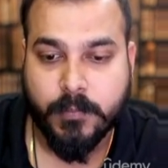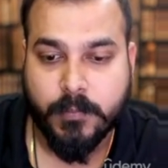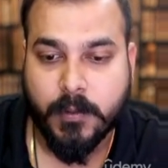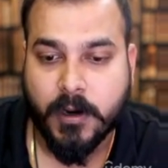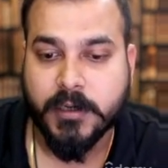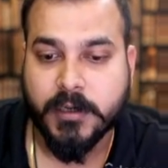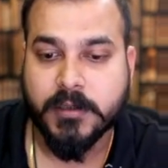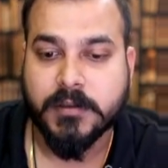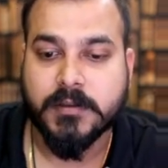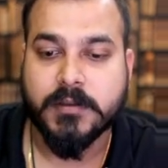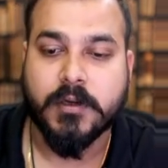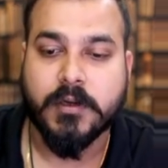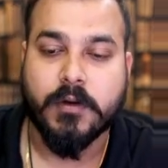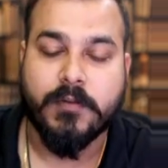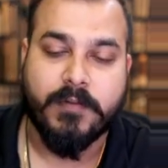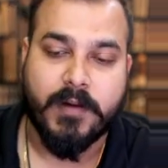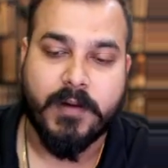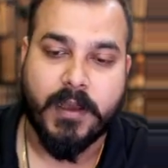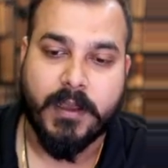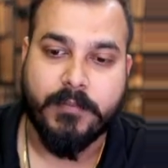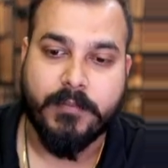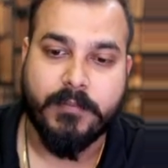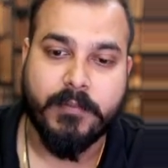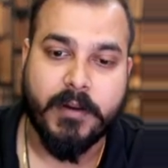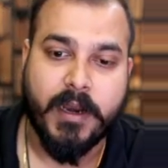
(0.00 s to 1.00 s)

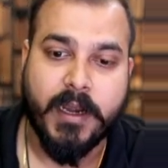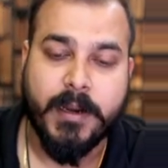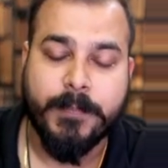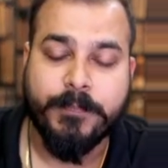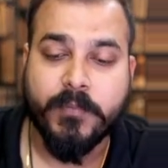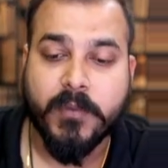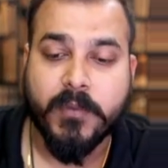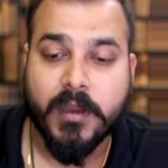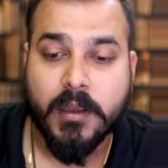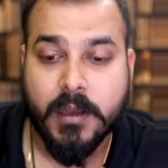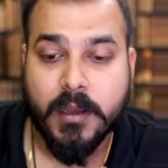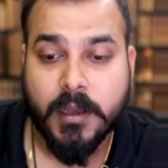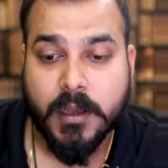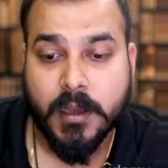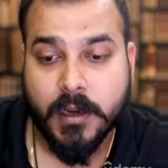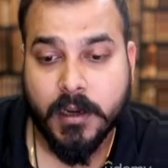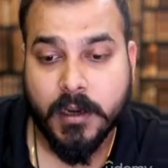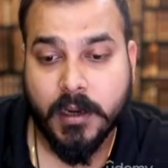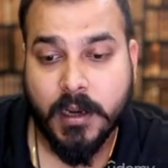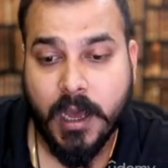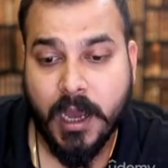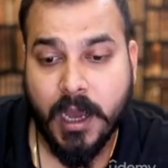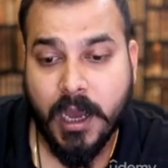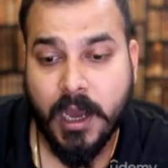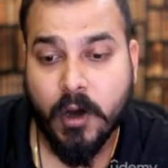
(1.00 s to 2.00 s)
0.05, right?
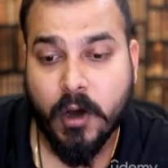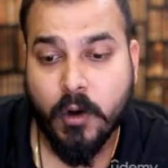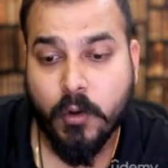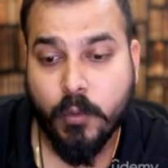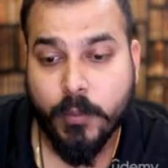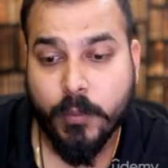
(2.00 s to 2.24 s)
Now,